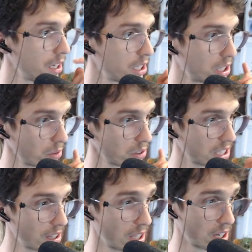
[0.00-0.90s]
Don't
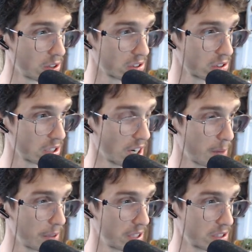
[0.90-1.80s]
sell unaltered
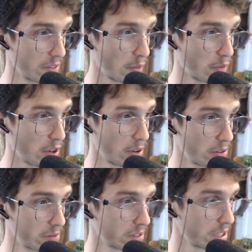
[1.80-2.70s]
copies of a photo.
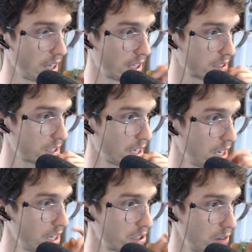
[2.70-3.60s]
Yes.
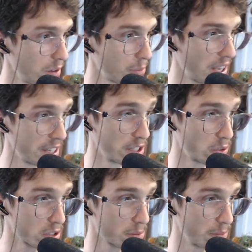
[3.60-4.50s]
Don't imply
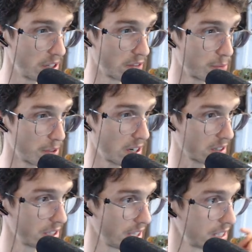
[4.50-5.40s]
endorsement of a product.
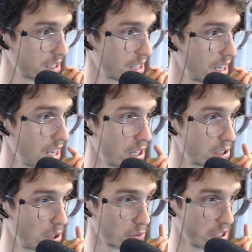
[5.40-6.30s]
Yes.
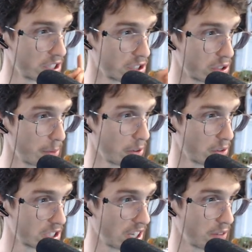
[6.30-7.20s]
Don't redistribute or
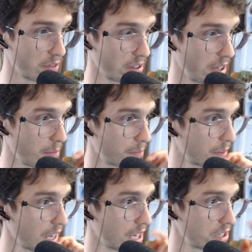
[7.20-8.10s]
sell Yep.
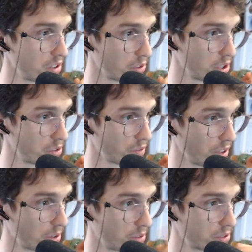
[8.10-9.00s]
Don't use
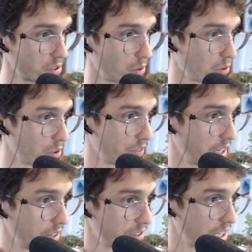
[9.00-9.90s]
photos or
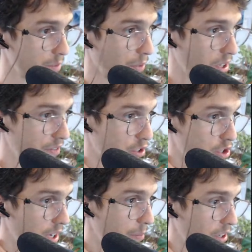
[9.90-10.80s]
videos as part of your
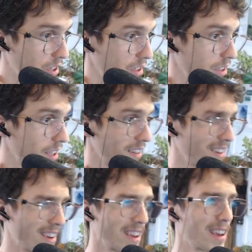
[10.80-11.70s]
trademark.
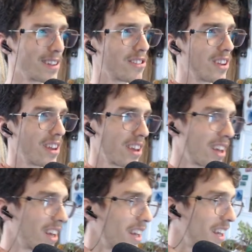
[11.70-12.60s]
Easy.
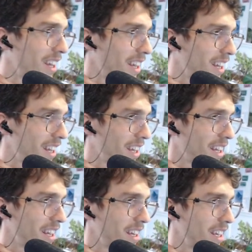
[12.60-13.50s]

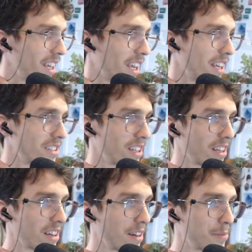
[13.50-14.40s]
Easy.
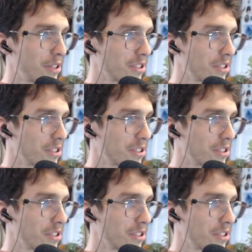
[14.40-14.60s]
I'm using